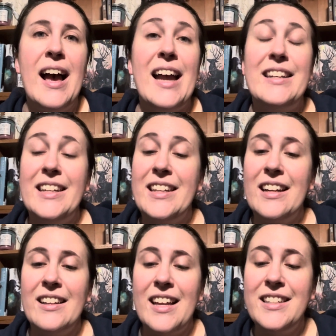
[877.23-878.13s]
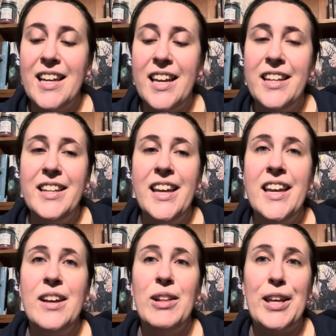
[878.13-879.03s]
I did get a lot done,
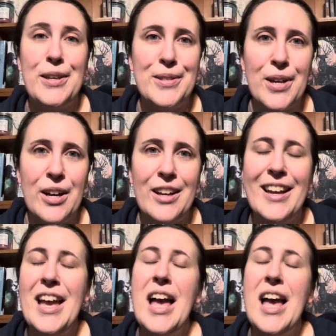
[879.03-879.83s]
like you saw.